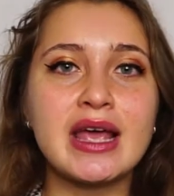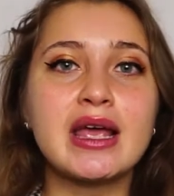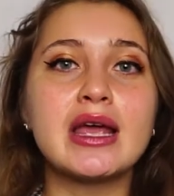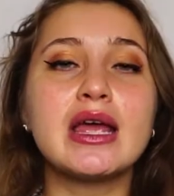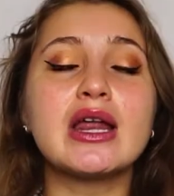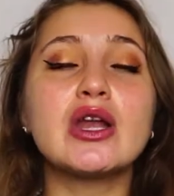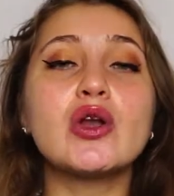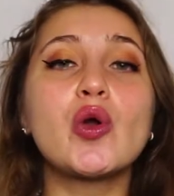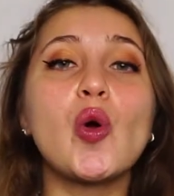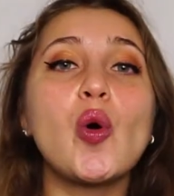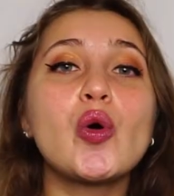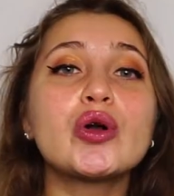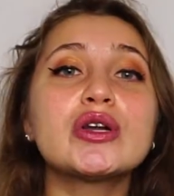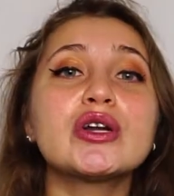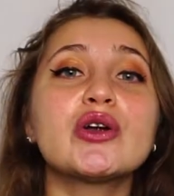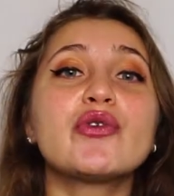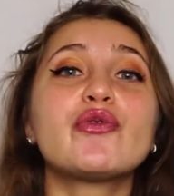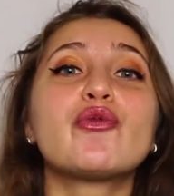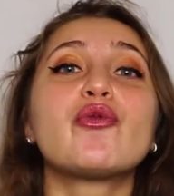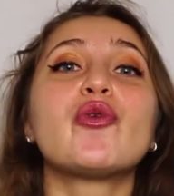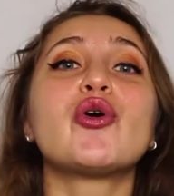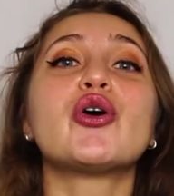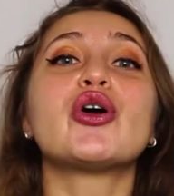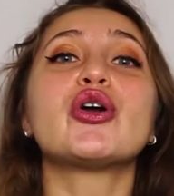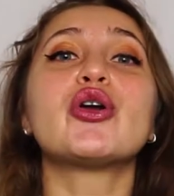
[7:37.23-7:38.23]
in order
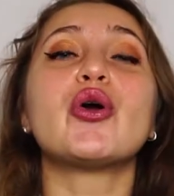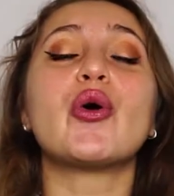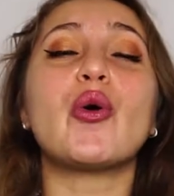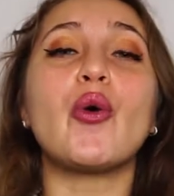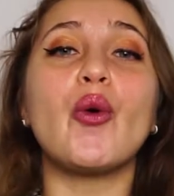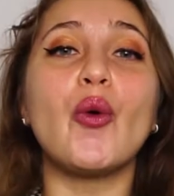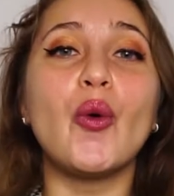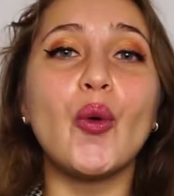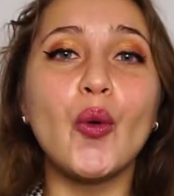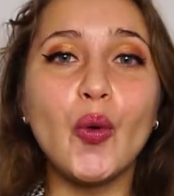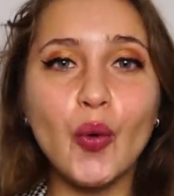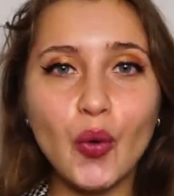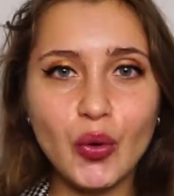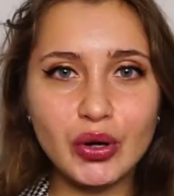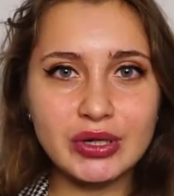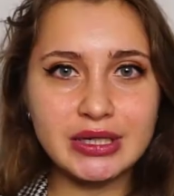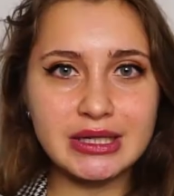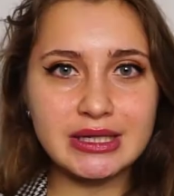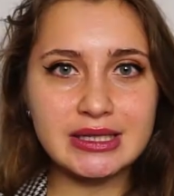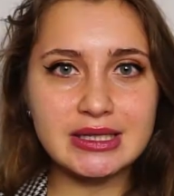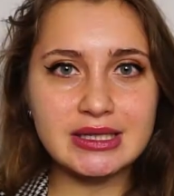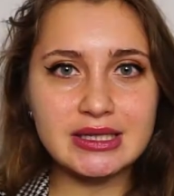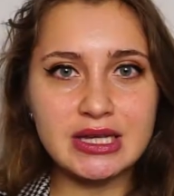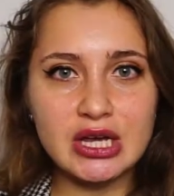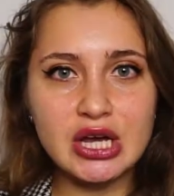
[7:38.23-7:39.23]
for your
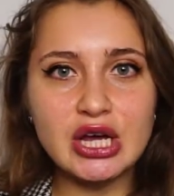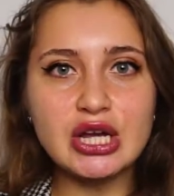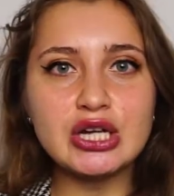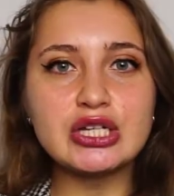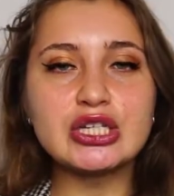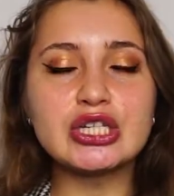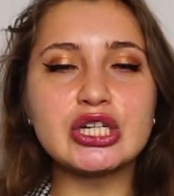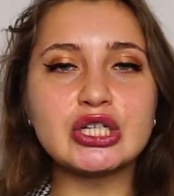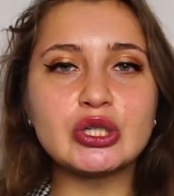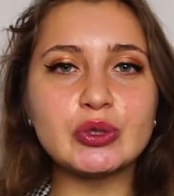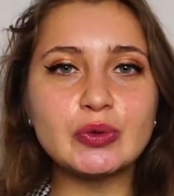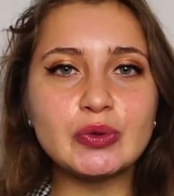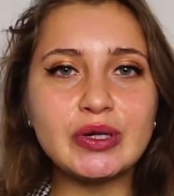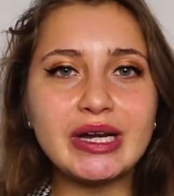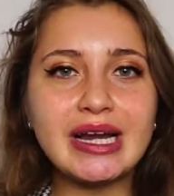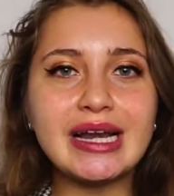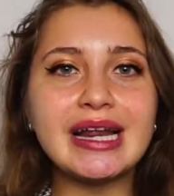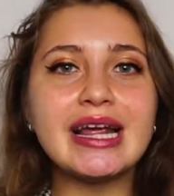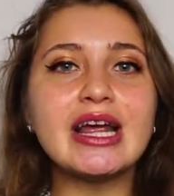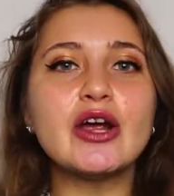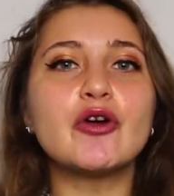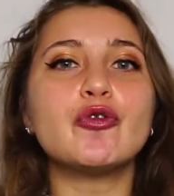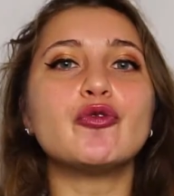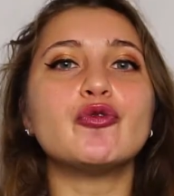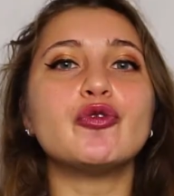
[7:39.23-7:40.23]
audience to
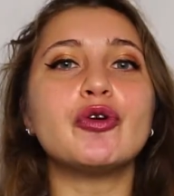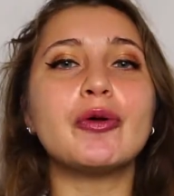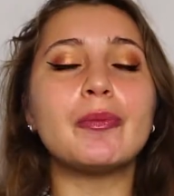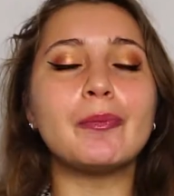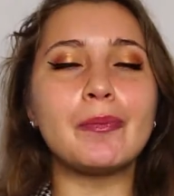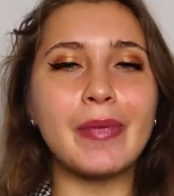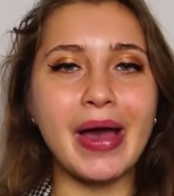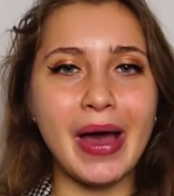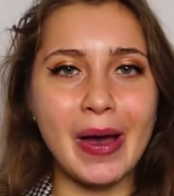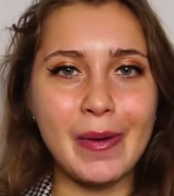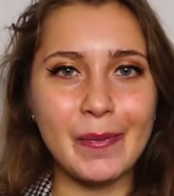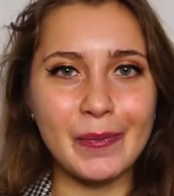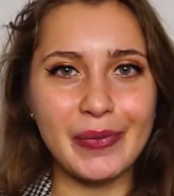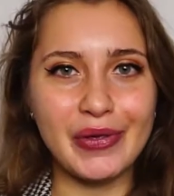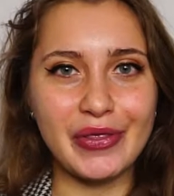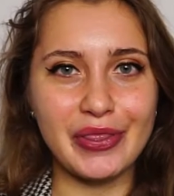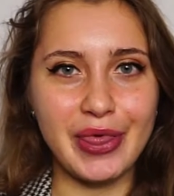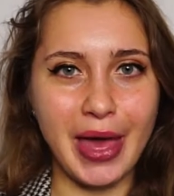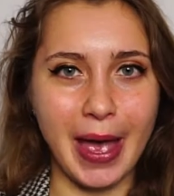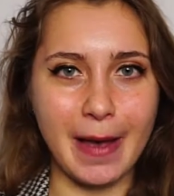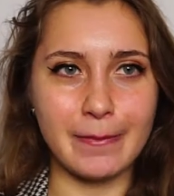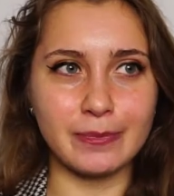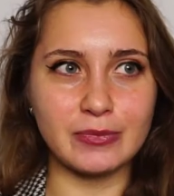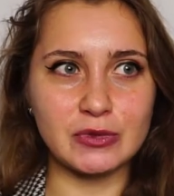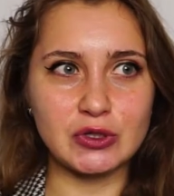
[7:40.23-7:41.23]
really remember
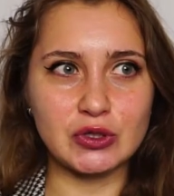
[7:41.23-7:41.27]
them.